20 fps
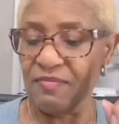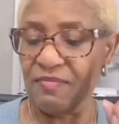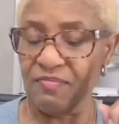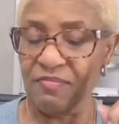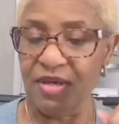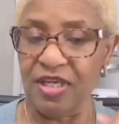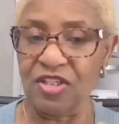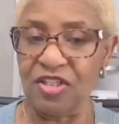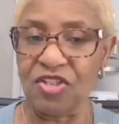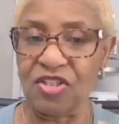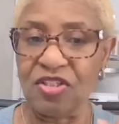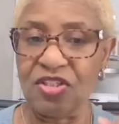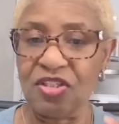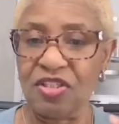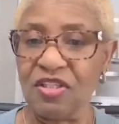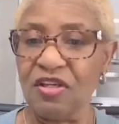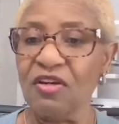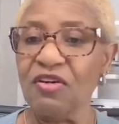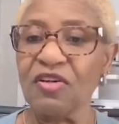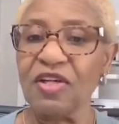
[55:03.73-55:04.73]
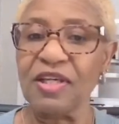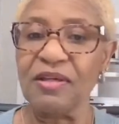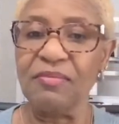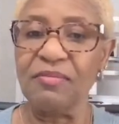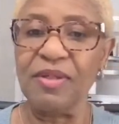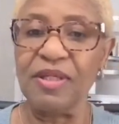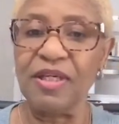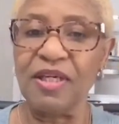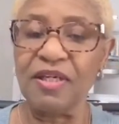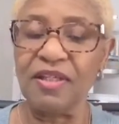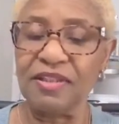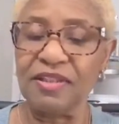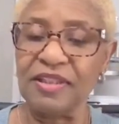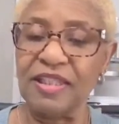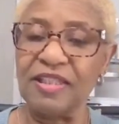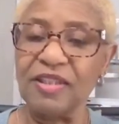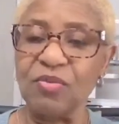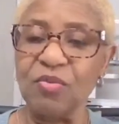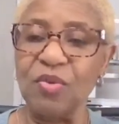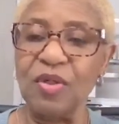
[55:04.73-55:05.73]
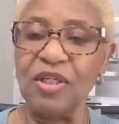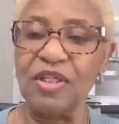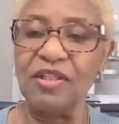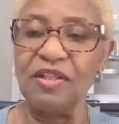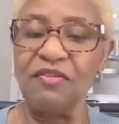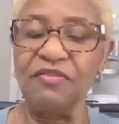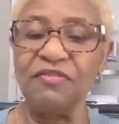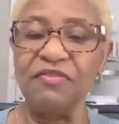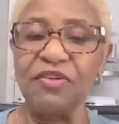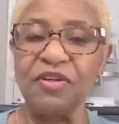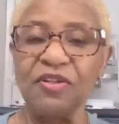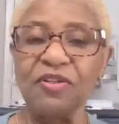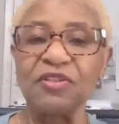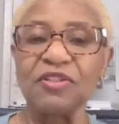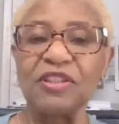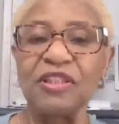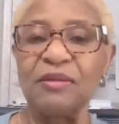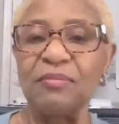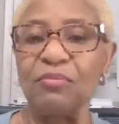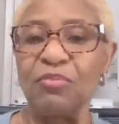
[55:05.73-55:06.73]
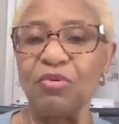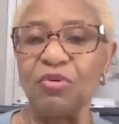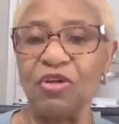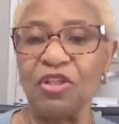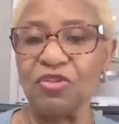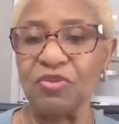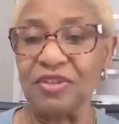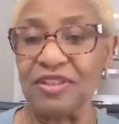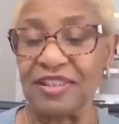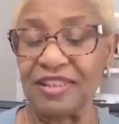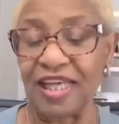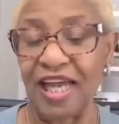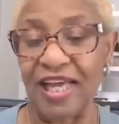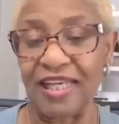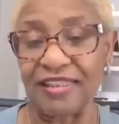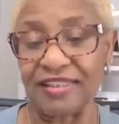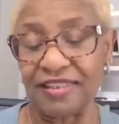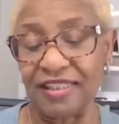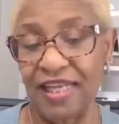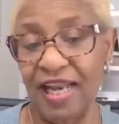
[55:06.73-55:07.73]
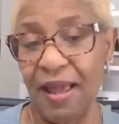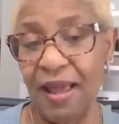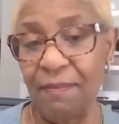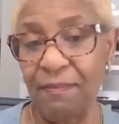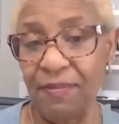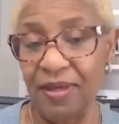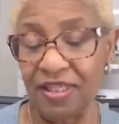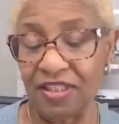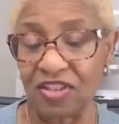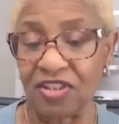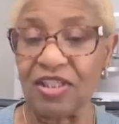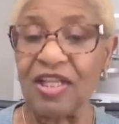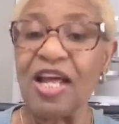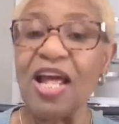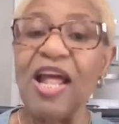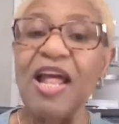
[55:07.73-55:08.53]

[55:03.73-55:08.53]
mentioned Sulky, because that's one of the first embroidery sites that I mentioned.